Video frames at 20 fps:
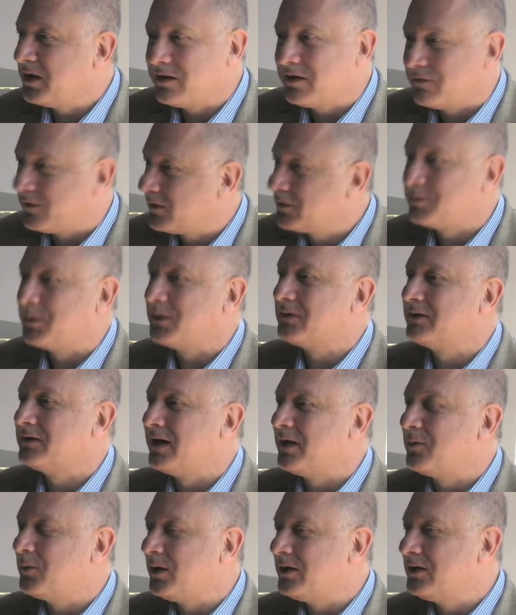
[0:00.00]
the first person
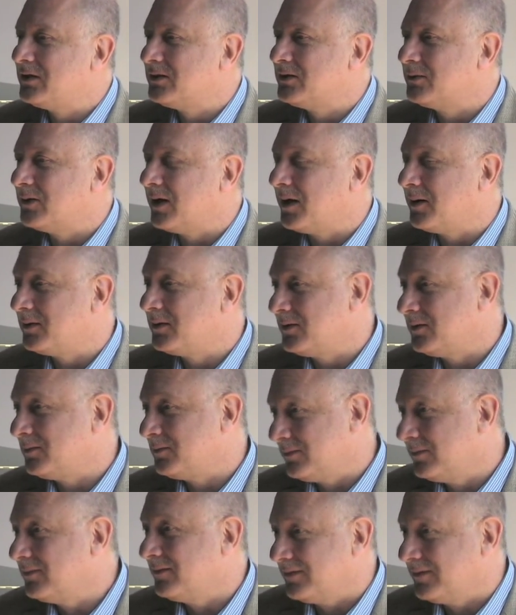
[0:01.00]
I went to
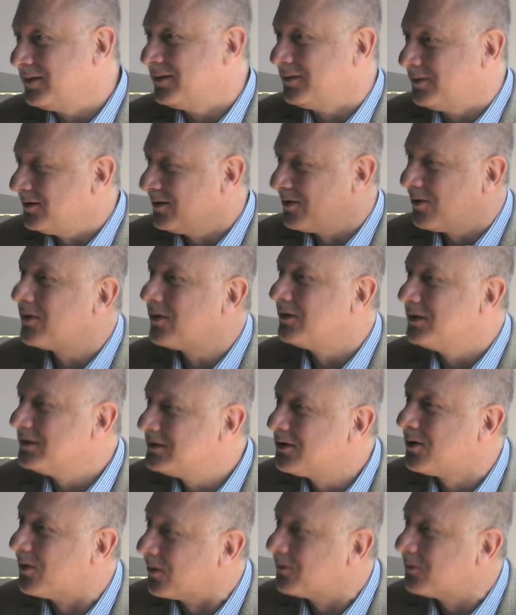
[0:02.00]
knock on his
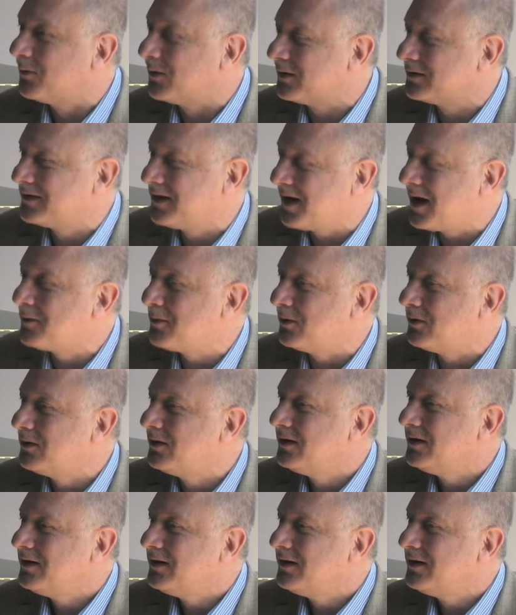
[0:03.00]
door was Gabo,